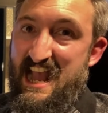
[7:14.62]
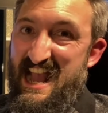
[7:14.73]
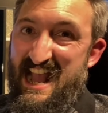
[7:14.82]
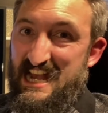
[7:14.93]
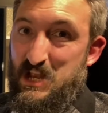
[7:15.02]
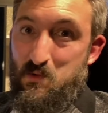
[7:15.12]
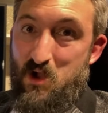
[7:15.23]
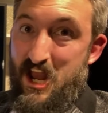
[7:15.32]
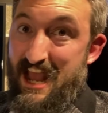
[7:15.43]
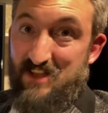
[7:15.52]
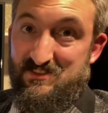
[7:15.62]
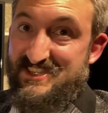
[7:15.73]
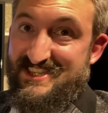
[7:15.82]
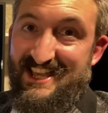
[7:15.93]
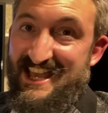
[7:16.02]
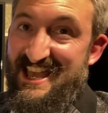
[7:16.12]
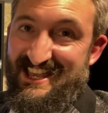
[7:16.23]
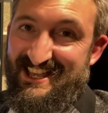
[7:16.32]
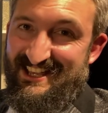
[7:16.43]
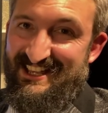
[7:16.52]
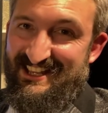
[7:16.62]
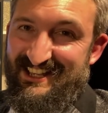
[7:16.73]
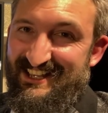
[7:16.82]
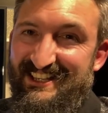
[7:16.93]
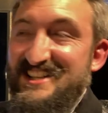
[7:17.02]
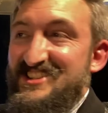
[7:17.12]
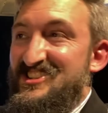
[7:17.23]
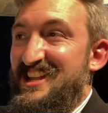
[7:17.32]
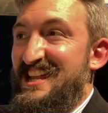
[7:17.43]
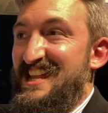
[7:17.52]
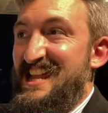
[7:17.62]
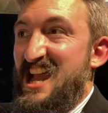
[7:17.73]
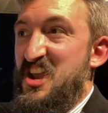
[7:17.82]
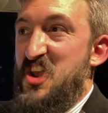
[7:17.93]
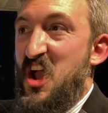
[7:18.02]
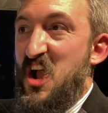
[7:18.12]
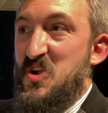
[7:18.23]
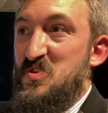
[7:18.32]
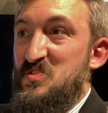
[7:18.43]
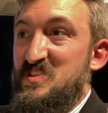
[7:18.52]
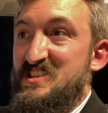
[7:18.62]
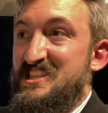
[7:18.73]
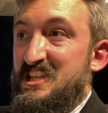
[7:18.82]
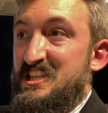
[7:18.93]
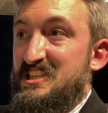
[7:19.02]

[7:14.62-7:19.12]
anyone else. She knows